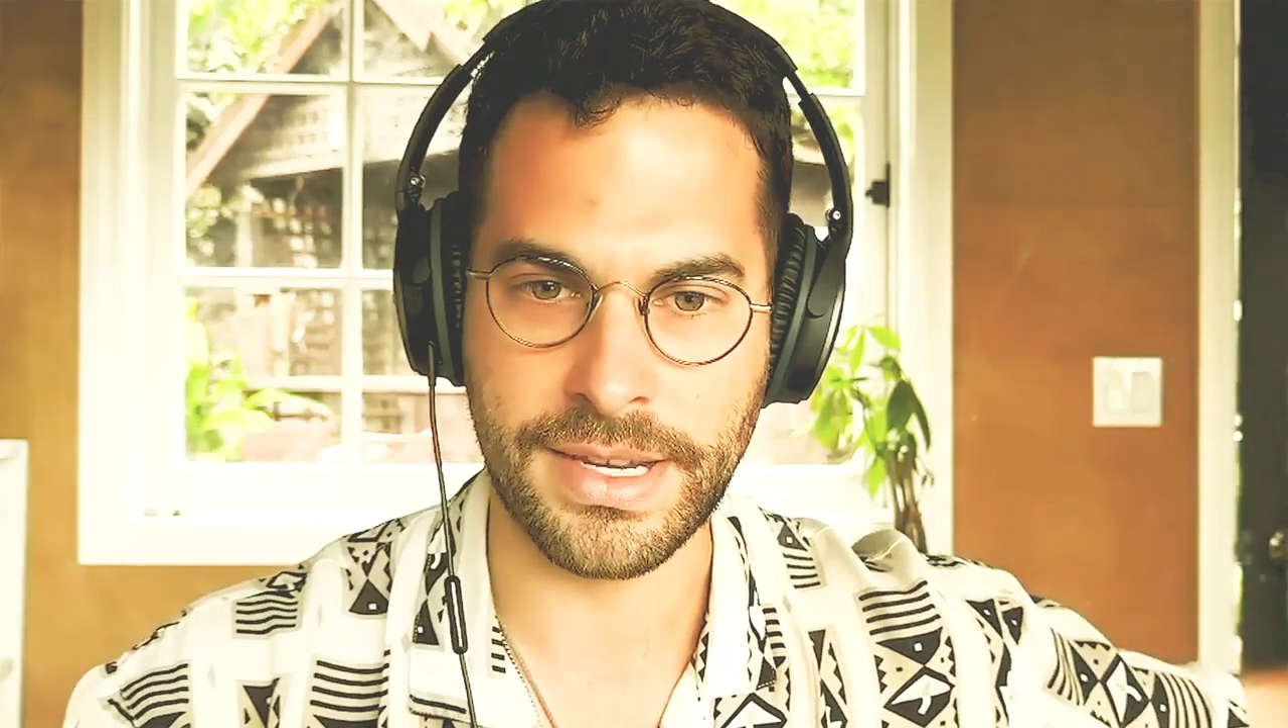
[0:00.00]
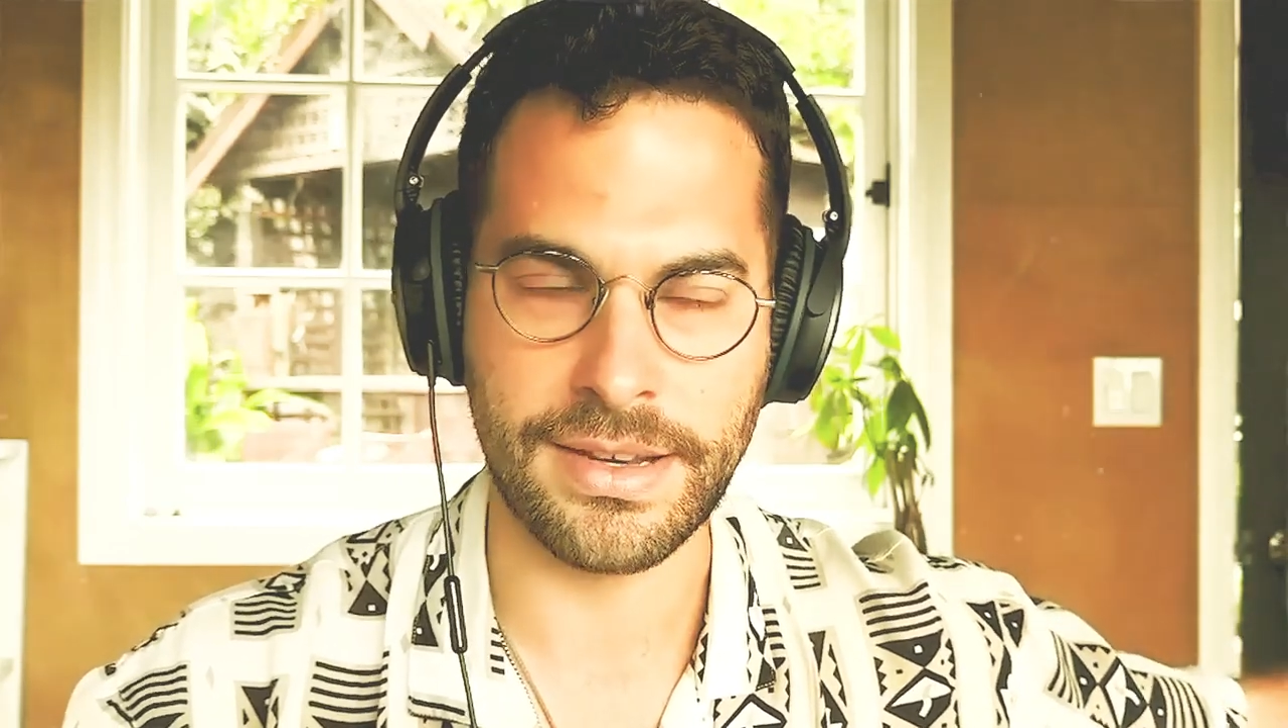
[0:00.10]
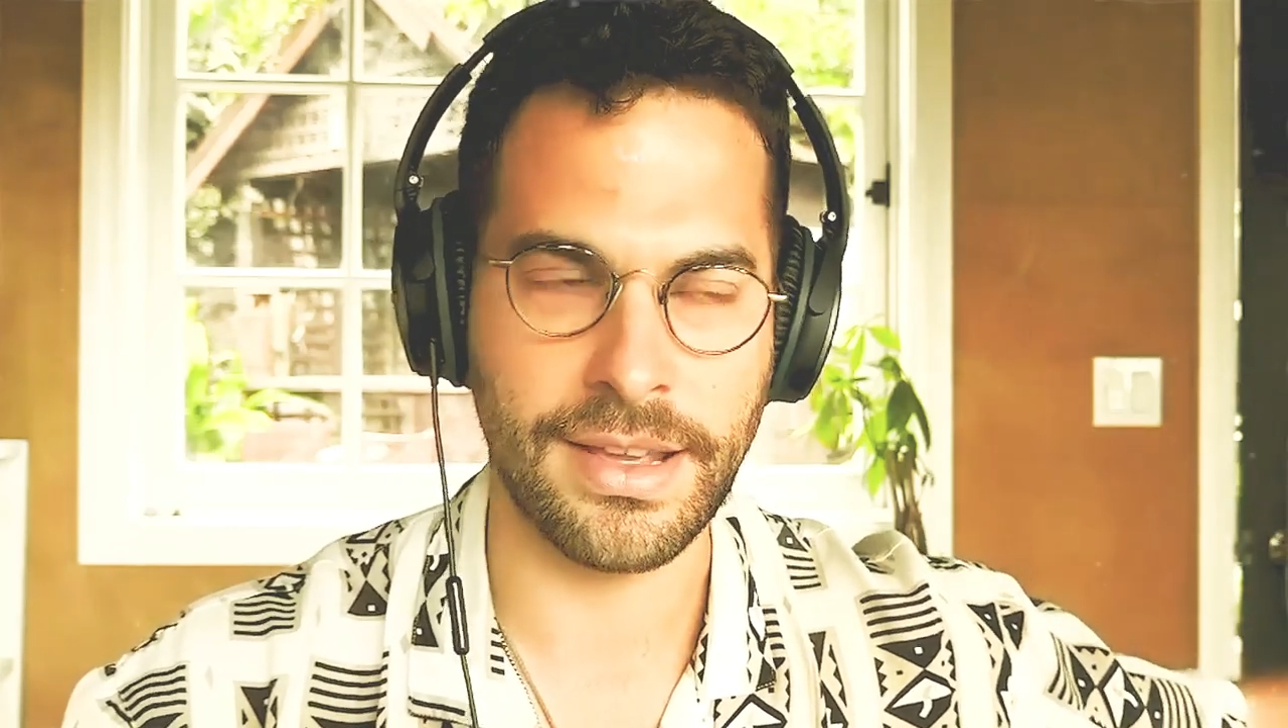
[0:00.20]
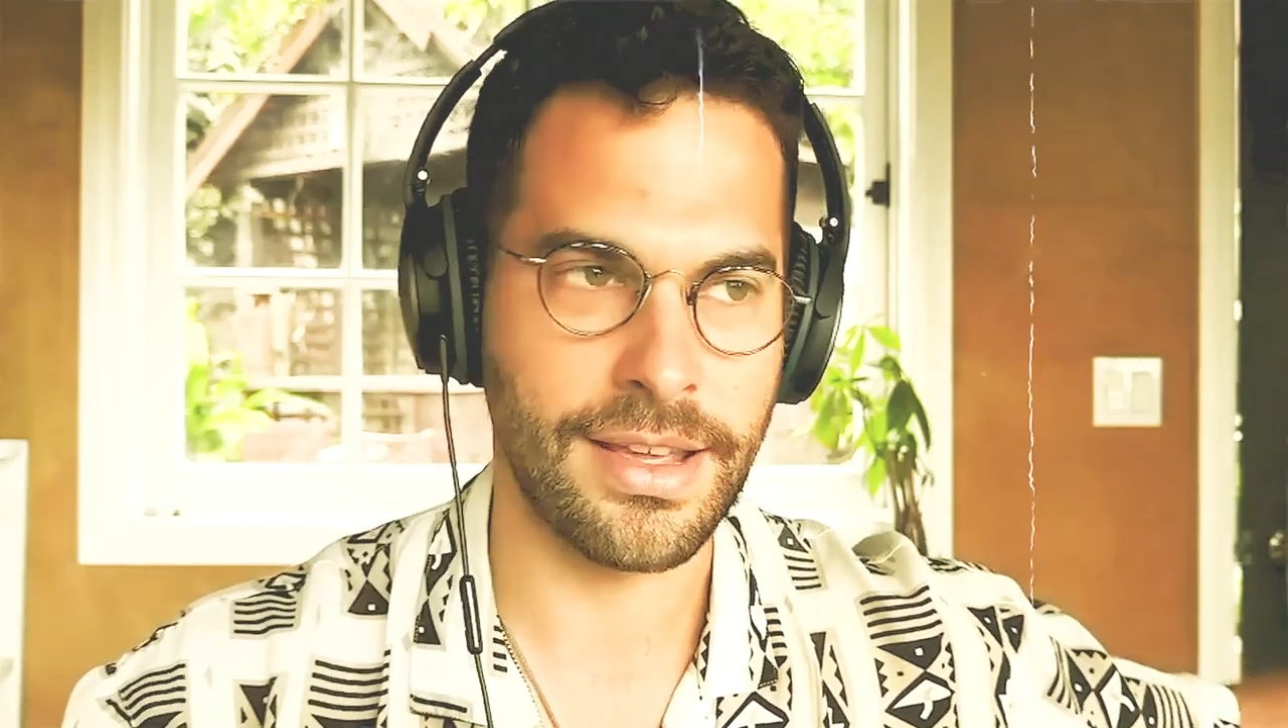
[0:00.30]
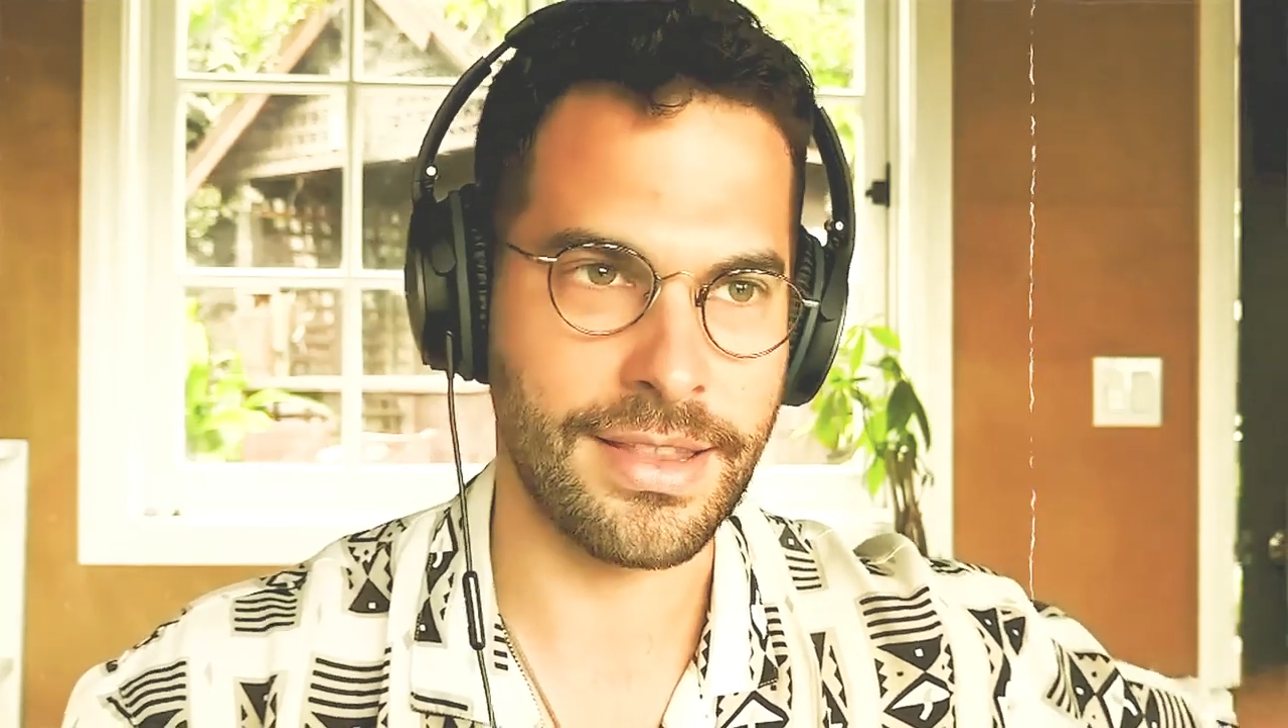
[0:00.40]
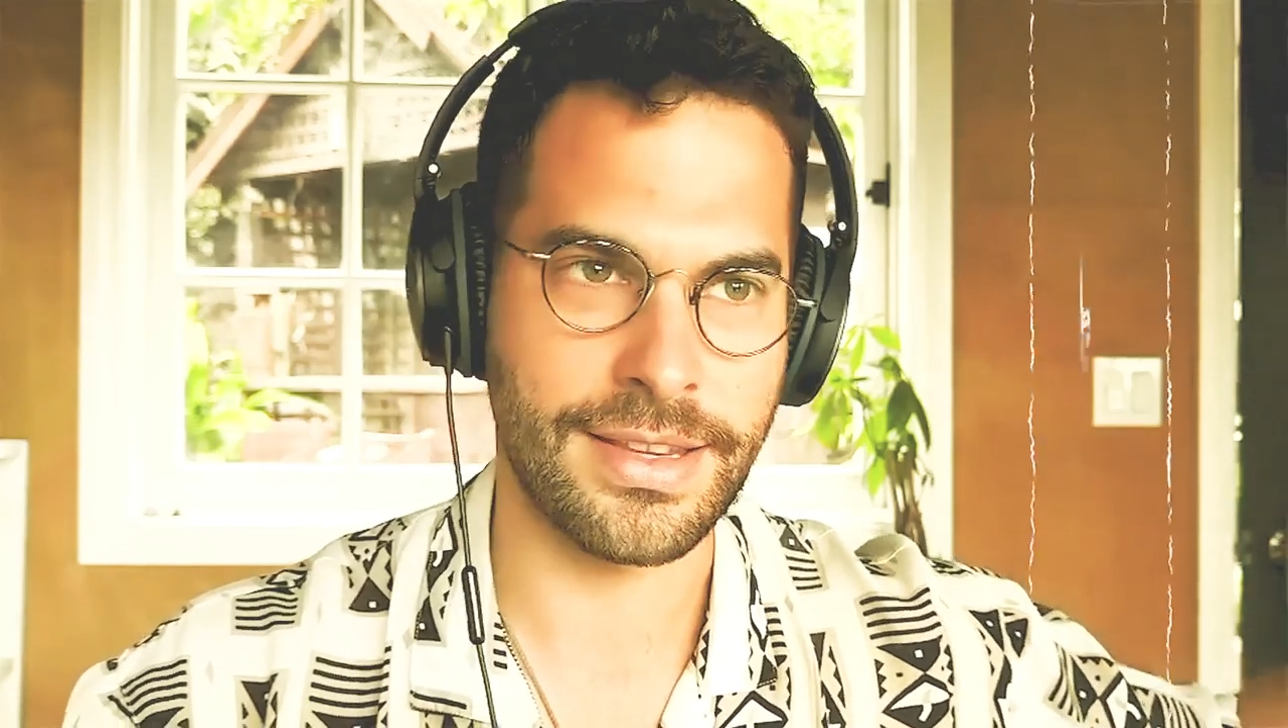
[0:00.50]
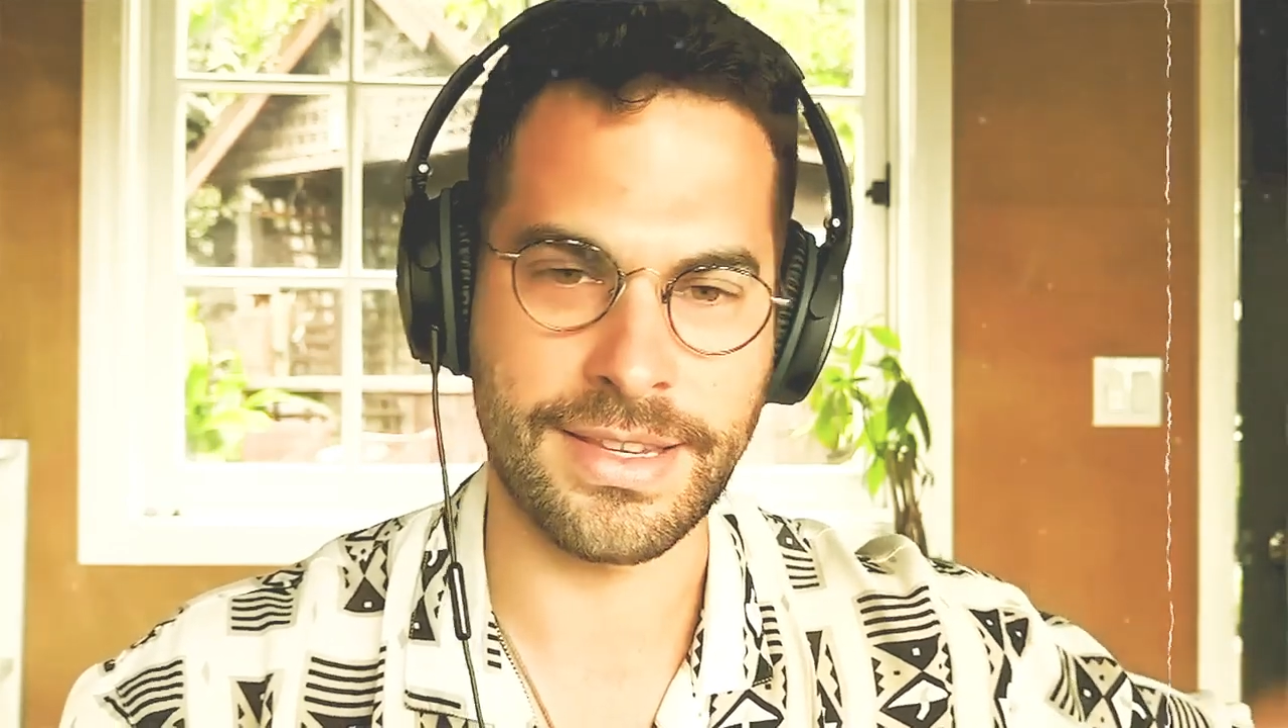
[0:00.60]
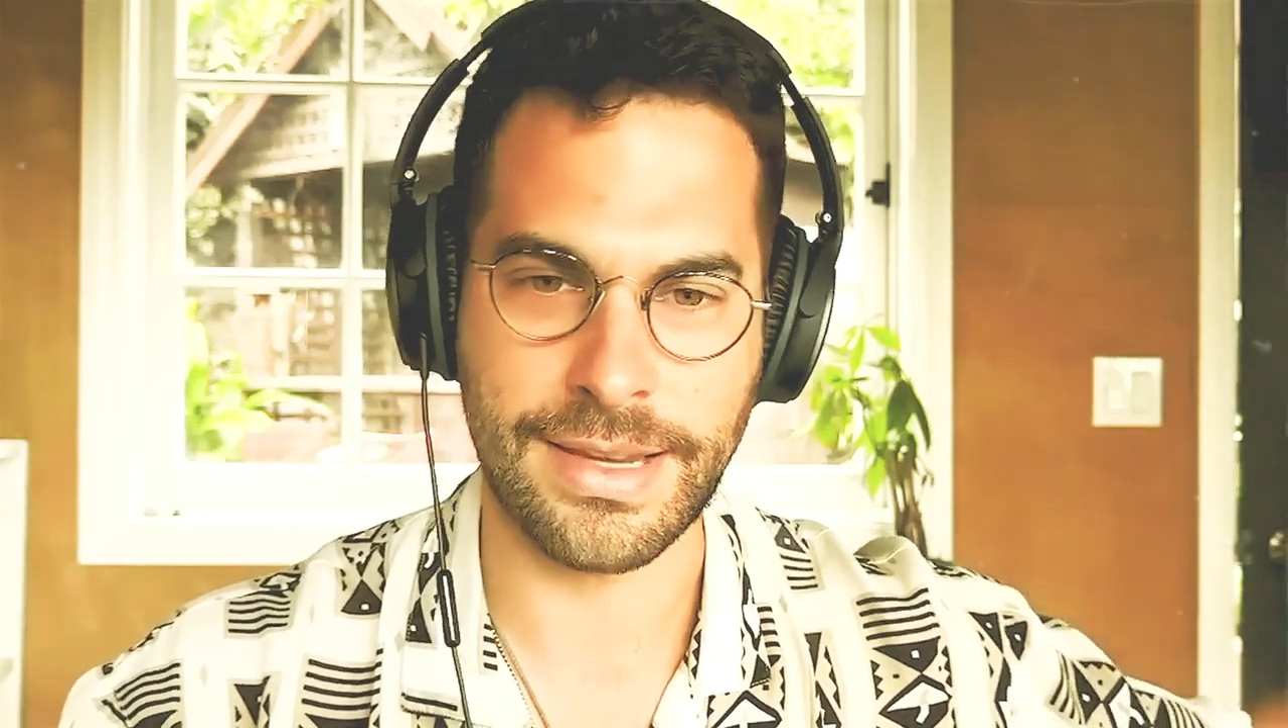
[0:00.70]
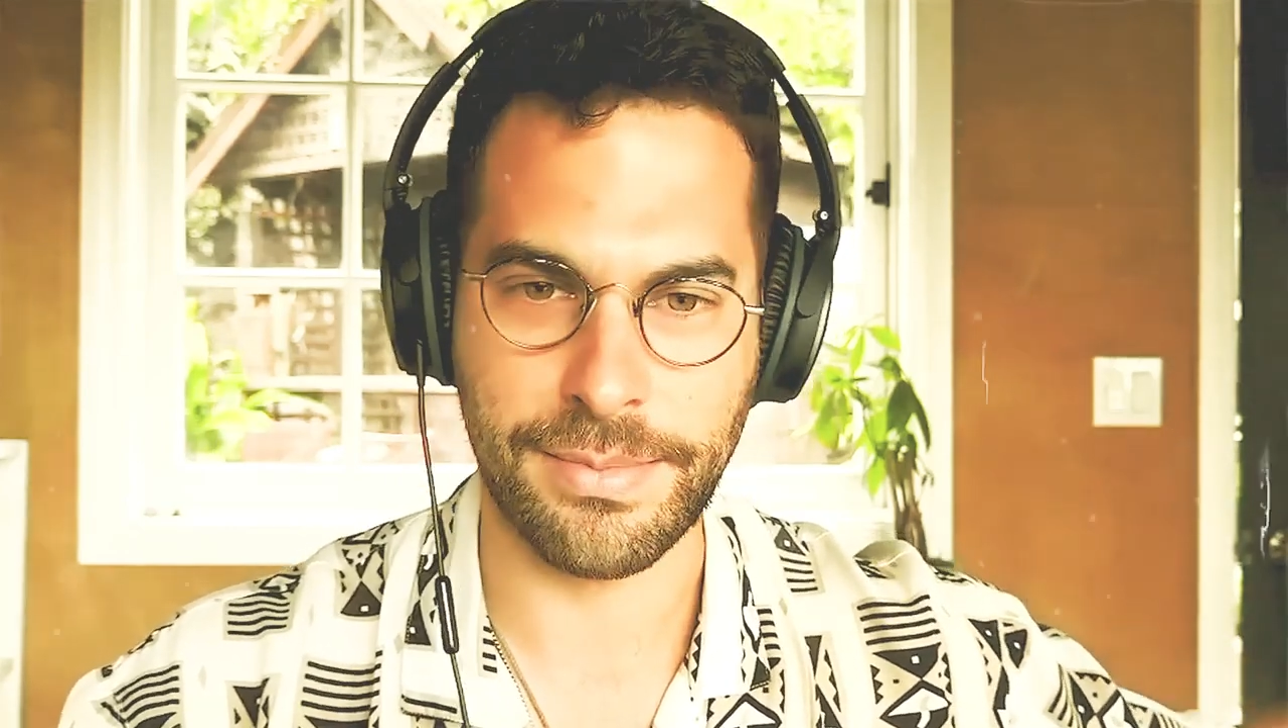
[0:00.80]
And this is